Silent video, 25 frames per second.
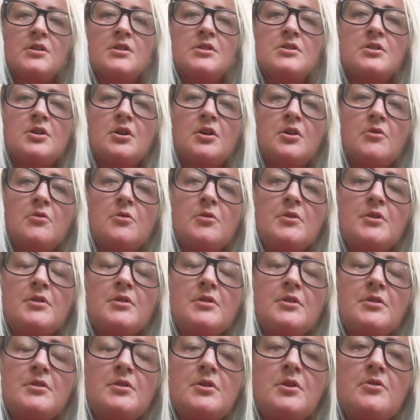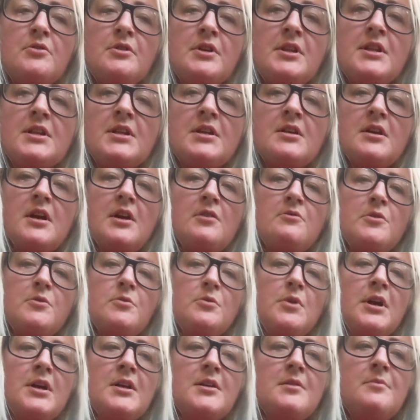So the only thing I would
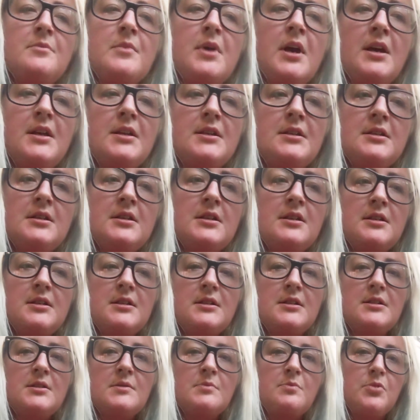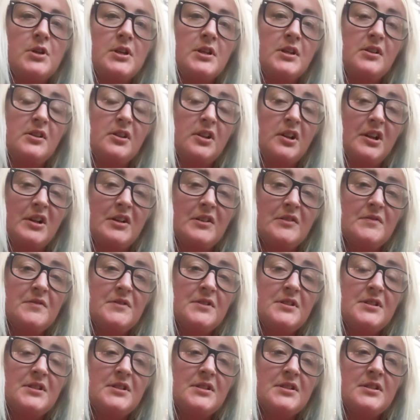recommend is bring
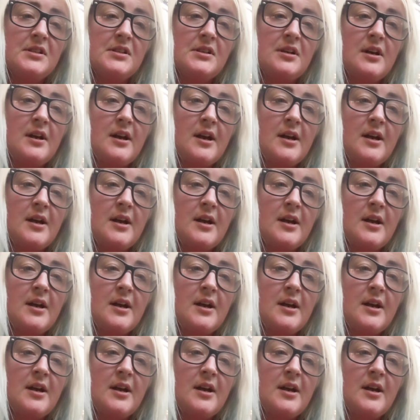gloves.